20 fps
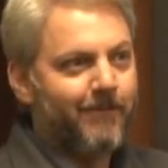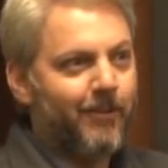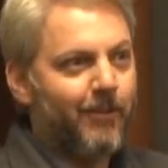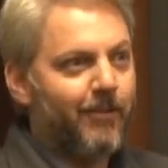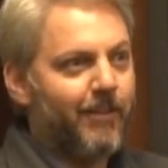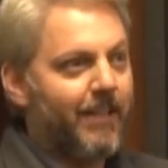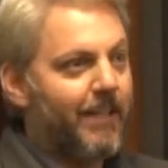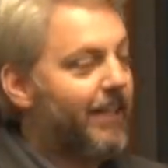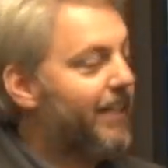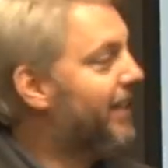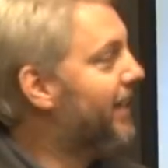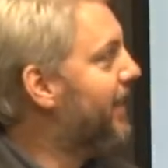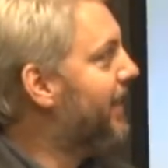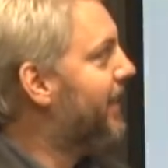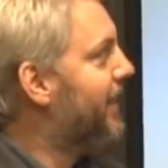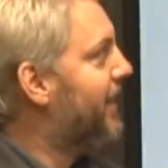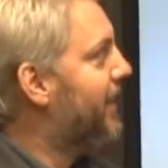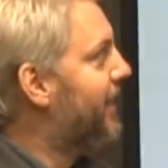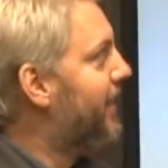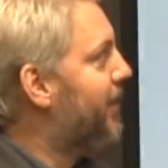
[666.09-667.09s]
Okay?
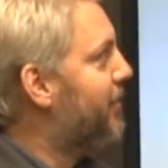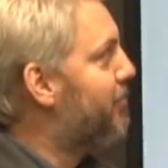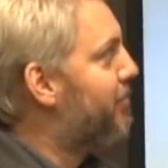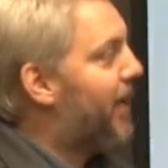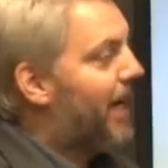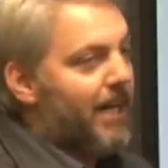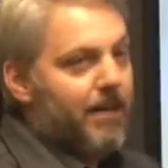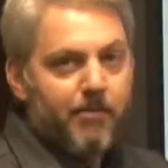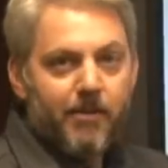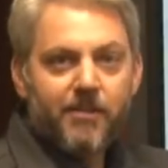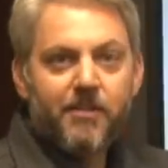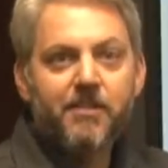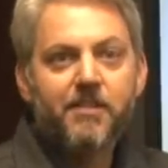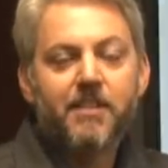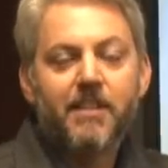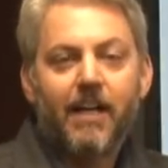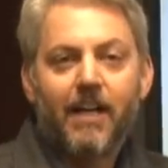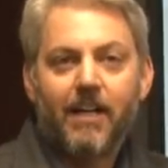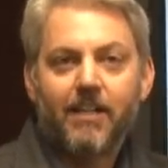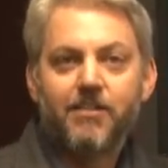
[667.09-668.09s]
You buy a bunch of
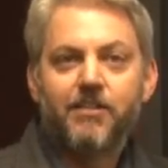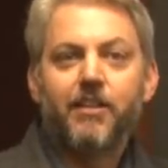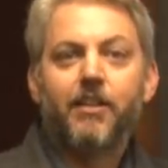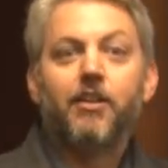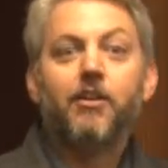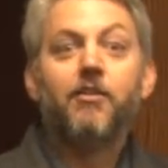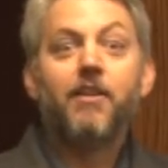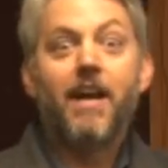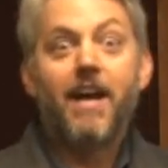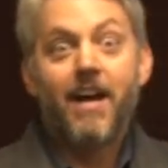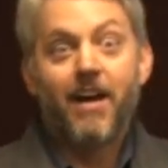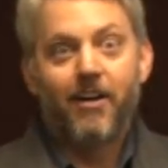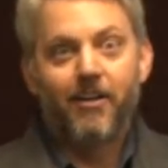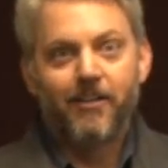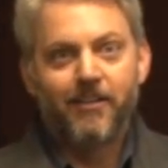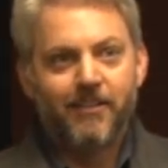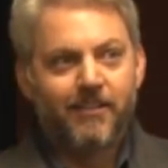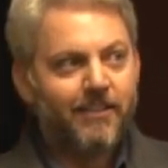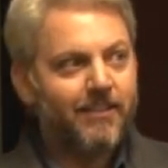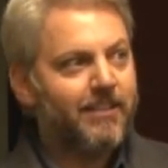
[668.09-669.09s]
stocks, they go
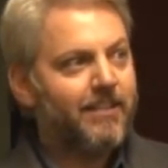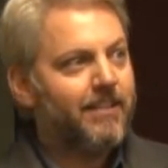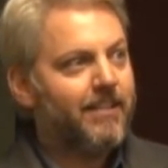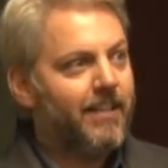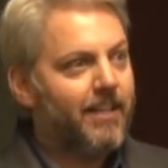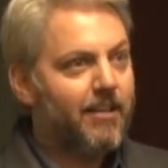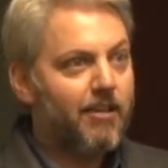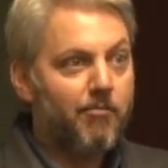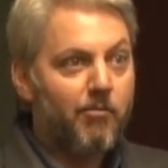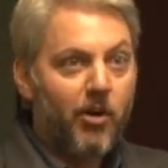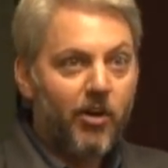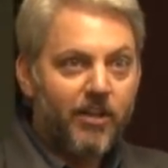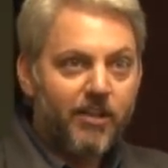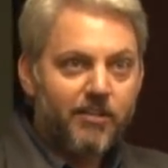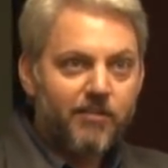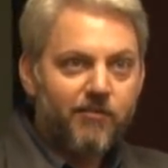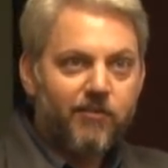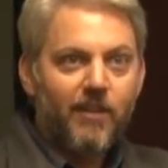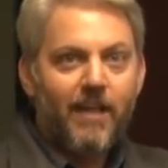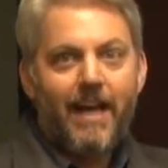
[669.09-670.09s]
down, and the
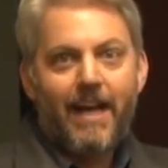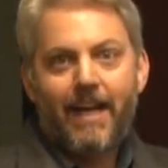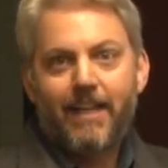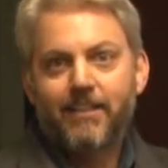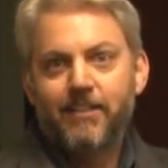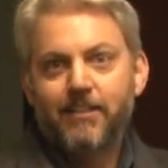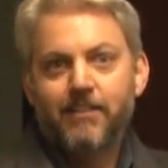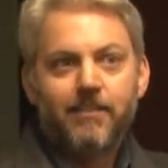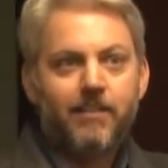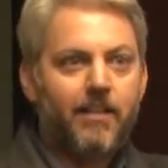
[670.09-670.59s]
market's flat.